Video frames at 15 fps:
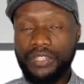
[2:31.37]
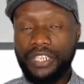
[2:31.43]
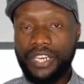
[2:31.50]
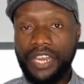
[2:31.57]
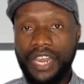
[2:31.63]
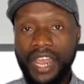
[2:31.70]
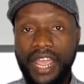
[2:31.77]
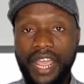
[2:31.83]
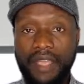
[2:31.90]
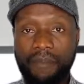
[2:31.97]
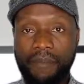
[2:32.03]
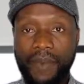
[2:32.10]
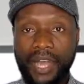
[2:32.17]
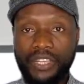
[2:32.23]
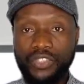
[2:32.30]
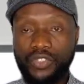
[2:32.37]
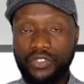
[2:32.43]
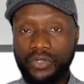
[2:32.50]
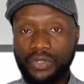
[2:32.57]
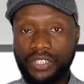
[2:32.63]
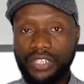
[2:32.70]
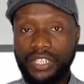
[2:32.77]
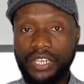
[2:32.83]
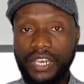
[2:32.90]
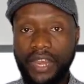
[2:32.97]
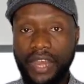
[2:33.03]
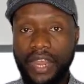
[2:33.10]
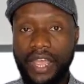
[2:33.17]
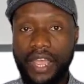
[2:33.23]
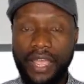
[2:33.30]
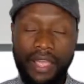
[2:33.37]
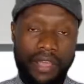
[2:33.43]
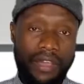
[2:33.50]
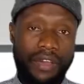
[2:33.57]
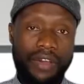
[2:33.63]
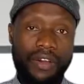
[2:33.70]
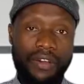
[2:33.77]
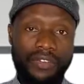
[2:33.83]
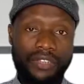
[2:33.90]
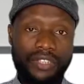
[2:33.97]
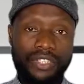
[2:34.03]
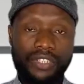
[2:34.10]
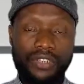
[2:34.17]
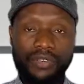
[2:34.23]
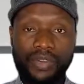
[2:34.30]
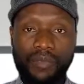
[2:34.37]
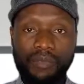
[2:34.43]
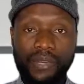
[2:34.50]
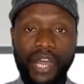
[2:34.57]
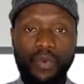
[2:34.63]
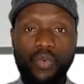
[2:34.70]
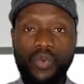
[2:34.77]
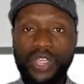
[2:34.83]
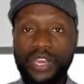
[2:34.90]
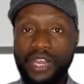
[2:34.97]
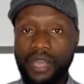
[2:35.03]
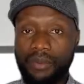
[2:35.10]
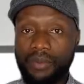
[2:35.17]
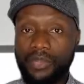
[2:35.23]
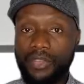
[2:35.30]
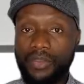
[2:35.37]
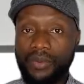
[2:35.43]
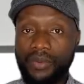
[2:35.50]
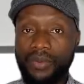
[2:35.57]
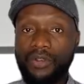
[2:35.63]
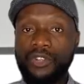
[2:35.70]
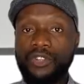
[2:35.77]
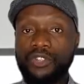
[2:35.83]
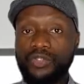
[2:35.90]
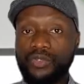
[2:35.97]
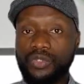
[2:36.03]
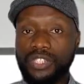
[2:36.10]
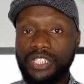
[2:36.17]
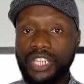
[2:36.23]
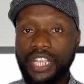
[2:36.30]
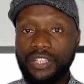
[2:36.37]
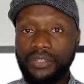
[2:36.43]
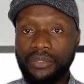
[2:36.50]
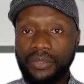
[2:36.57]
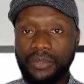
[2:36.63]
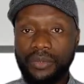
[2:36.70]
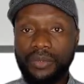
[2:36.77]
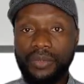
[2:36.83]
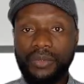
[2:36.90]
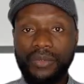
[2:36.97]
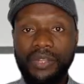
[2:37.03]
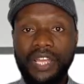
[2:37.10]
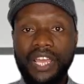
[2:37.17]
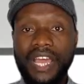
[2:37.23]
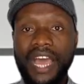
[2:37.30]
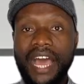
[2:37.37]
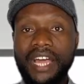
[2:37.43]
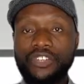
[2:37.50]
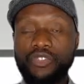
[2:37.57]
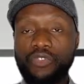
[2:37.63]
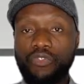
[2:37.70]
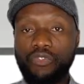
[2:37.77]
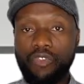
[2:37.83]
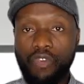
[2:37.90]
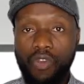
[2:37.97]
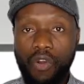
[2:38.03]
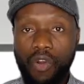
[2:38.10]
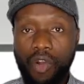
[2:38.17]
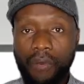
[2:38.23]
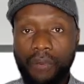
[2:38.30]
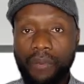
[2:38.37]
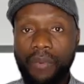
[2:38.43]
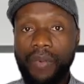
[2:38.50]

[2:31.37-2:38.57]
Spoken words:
the name as you're seeing there on the screen. That will enable you to stay tuned and you follow up